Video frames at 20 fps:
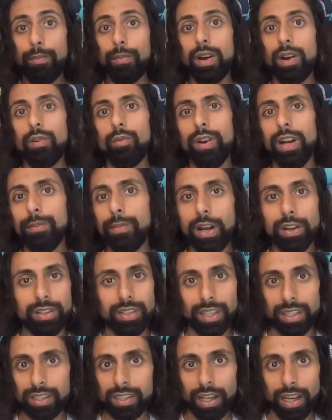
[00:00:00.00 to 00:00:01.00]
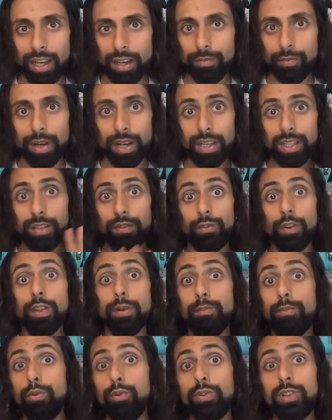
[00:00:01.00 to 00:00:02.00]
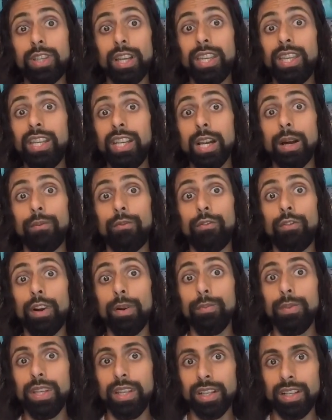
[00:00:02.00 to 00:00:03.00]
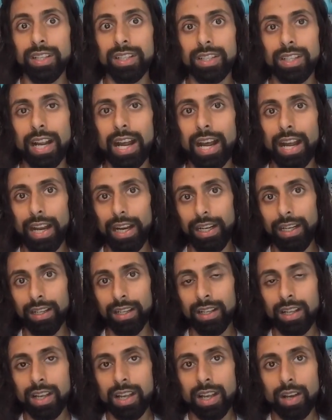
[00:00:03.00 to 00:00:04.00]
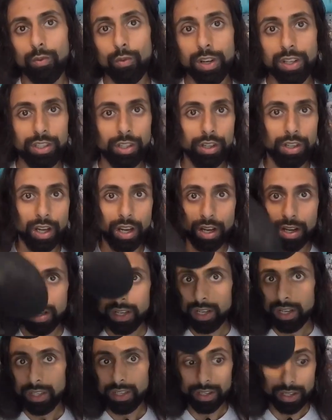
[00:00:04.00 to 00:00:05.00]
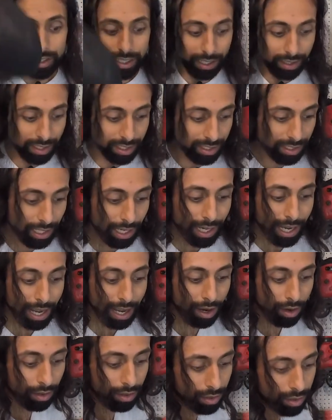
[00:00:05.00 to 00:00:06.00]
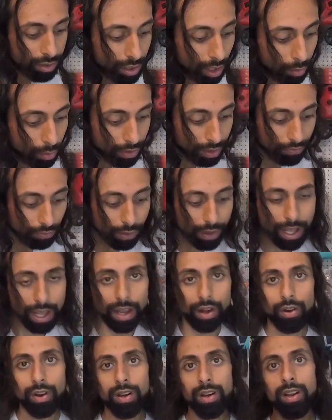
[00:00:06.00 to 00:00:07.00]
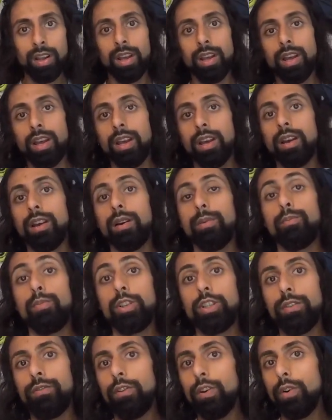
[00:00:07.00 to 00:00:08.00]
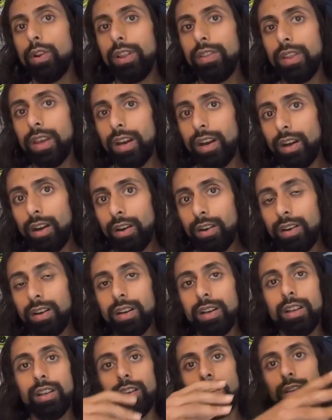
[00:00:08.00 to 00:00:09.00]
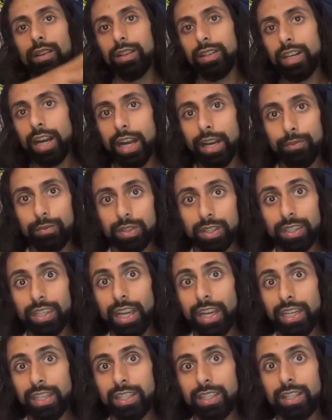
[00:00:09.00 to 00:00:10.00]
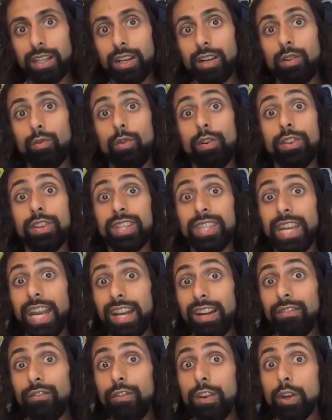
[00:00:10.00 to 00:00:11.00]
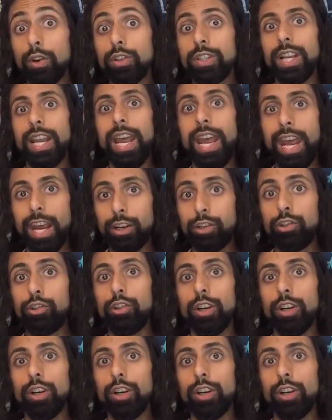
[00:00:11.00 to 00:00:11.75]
Wait about 6 to 8 minutes for the boot to heat up from the inside. Once you're done, you take this guy out. Done with it for now. Put your foot in there. You're going to tie up the skates. Where the skate feels extra